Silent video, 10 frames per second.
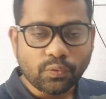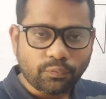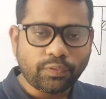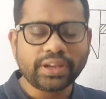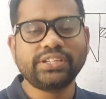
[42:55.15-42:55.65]

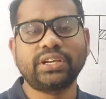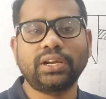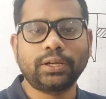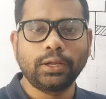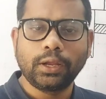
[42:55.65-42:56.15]
Fine,
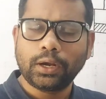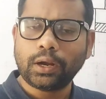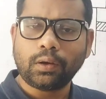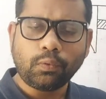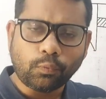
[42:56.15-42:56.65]
children.
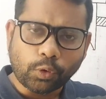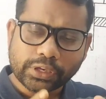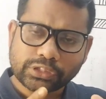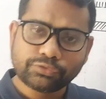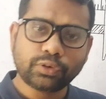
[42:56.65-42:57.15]
Now
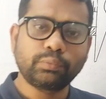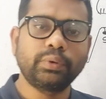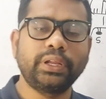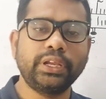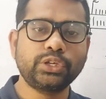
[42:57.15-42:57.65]
what is
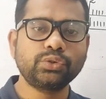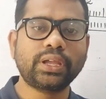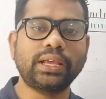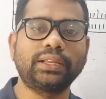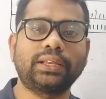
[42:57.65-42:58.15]
formula to
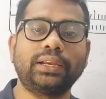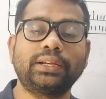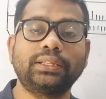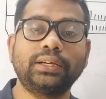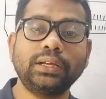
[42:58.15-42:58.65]

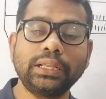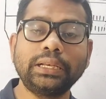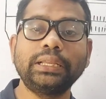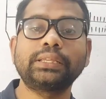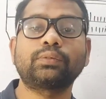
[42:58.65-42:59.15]
calculate the
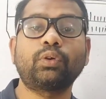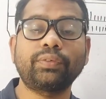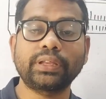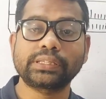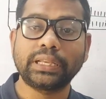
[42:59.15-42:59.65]
what
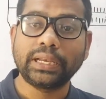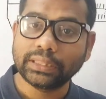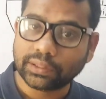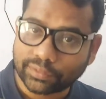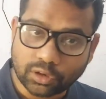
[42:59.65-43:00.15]
we can say
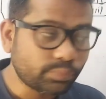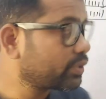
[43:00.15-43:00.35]
length of an